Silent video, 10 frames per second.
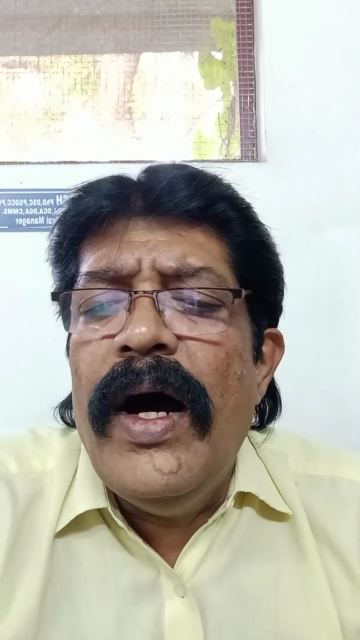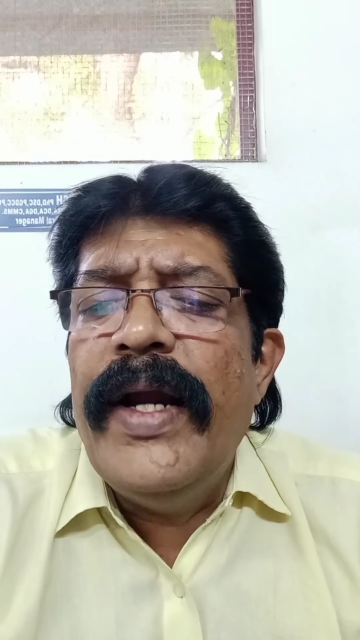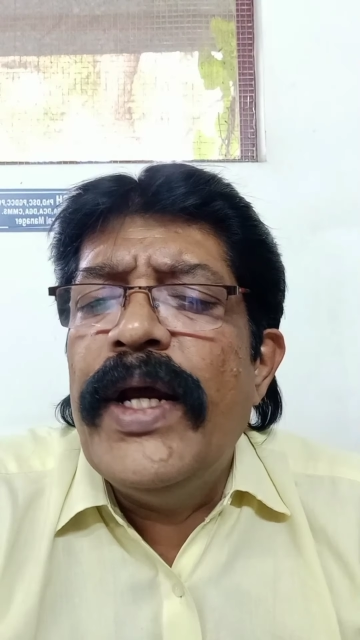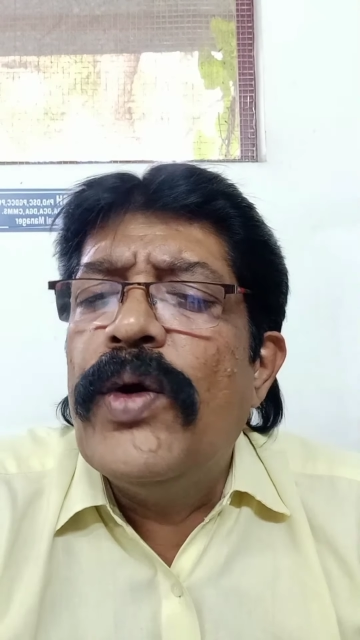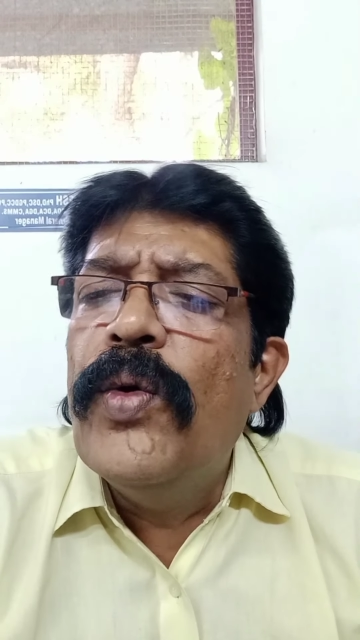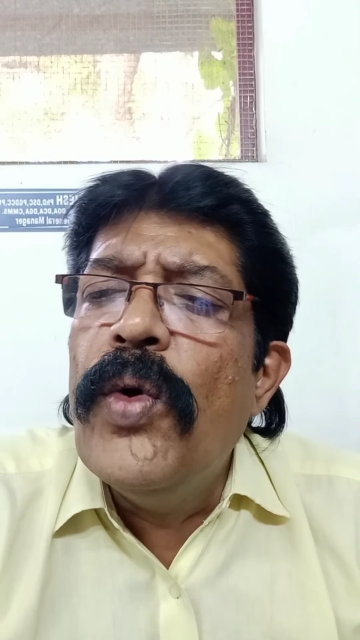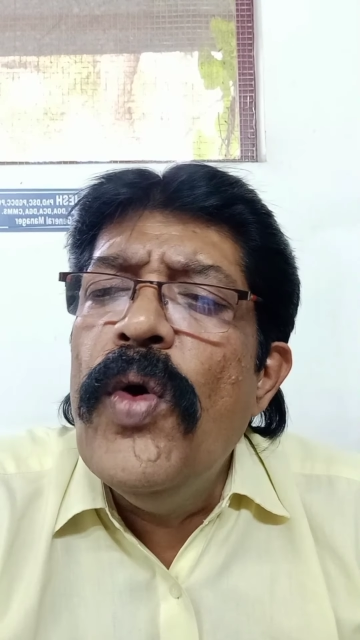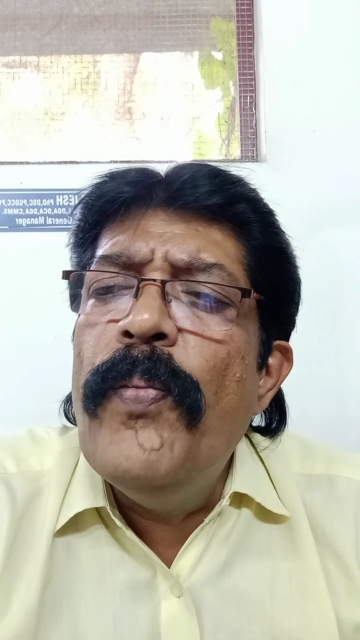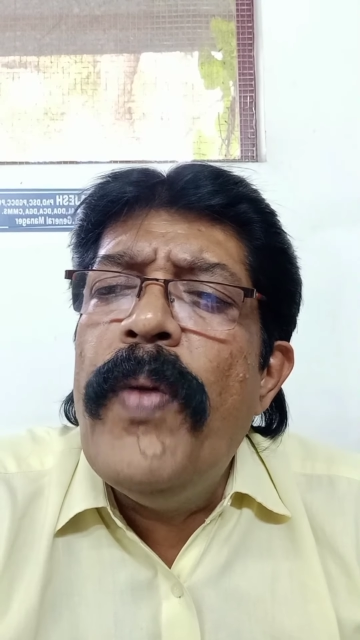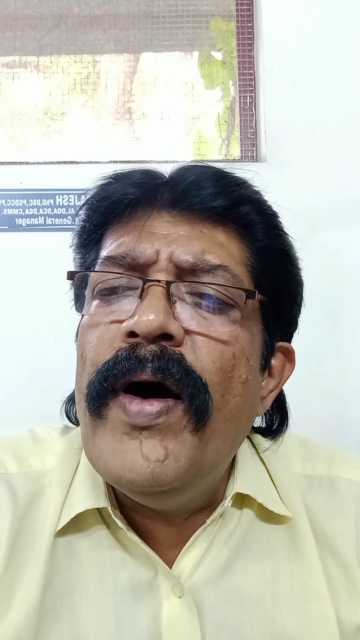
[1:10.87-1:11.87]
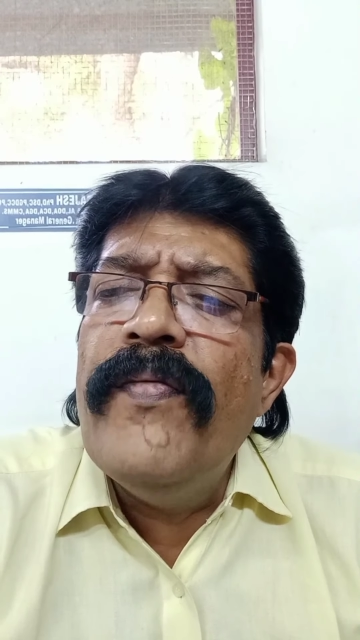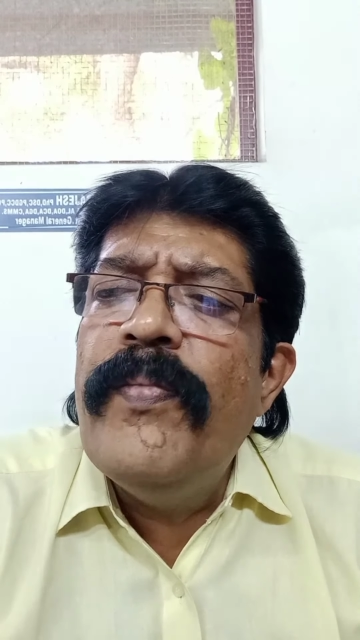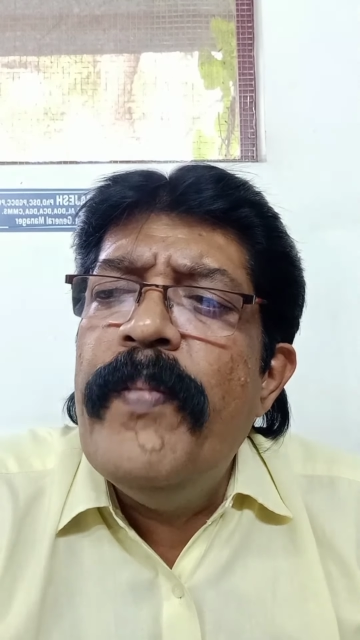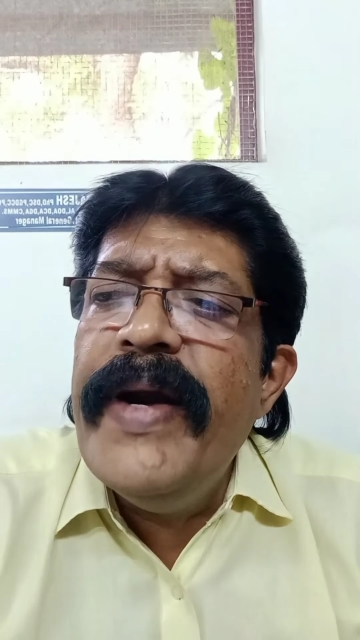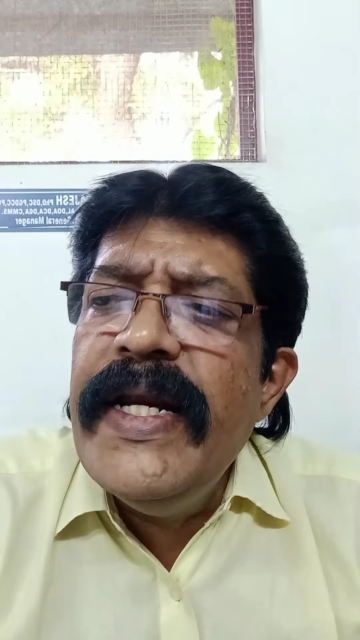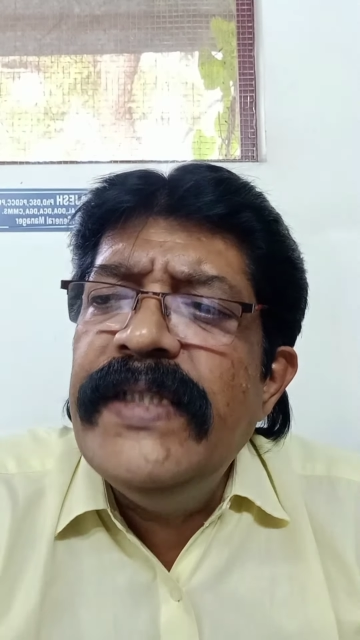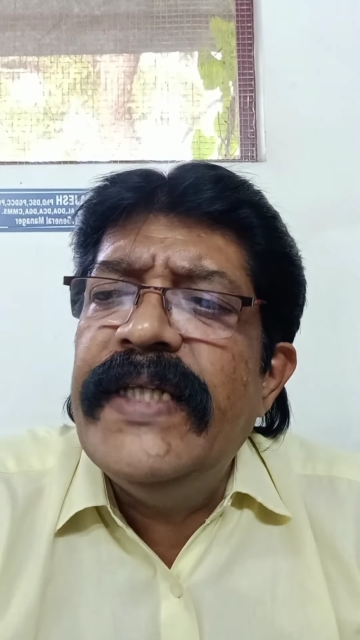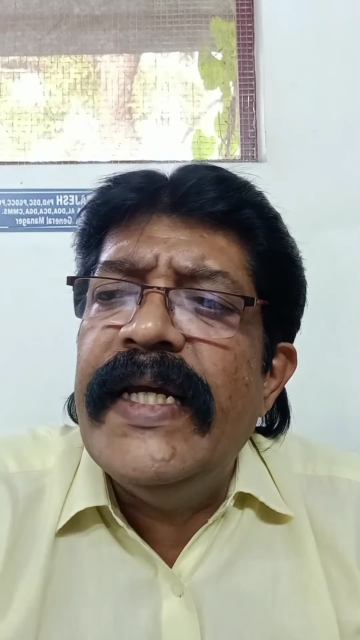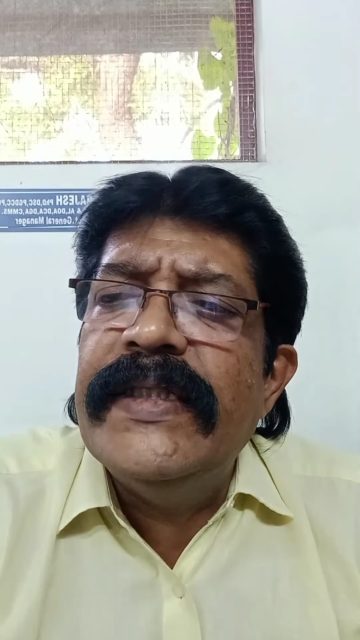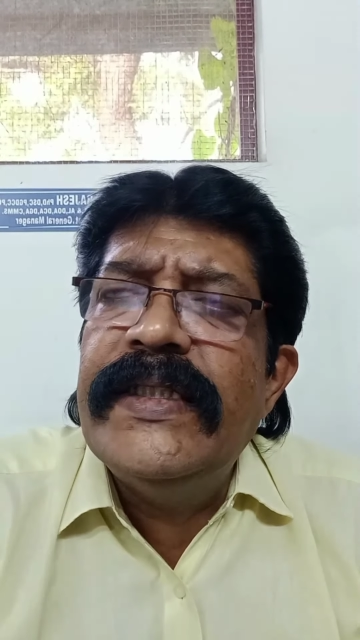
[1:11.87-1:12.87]
are a group of
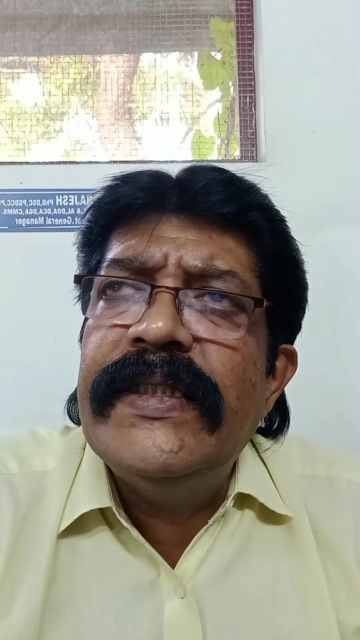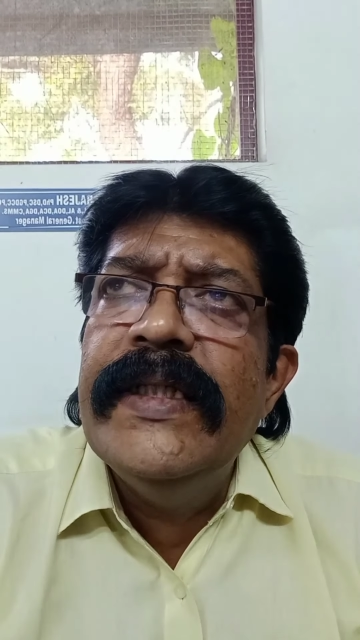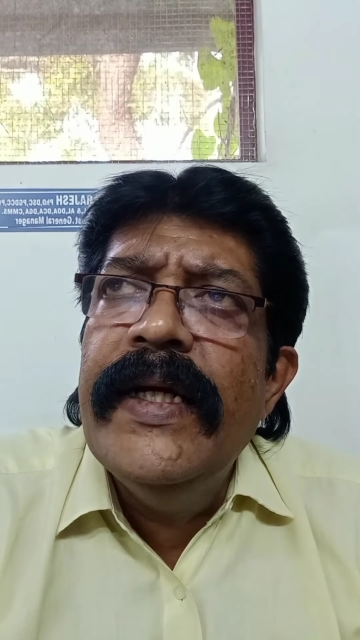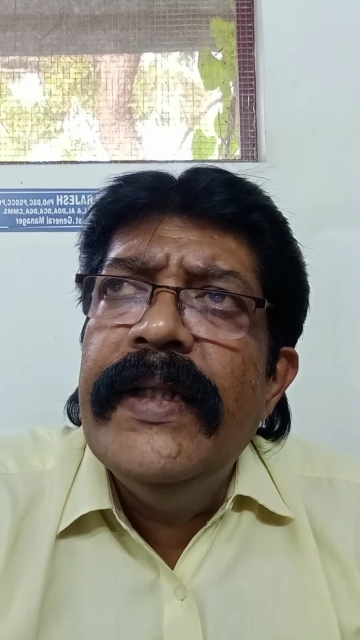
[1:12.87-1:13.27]
medicines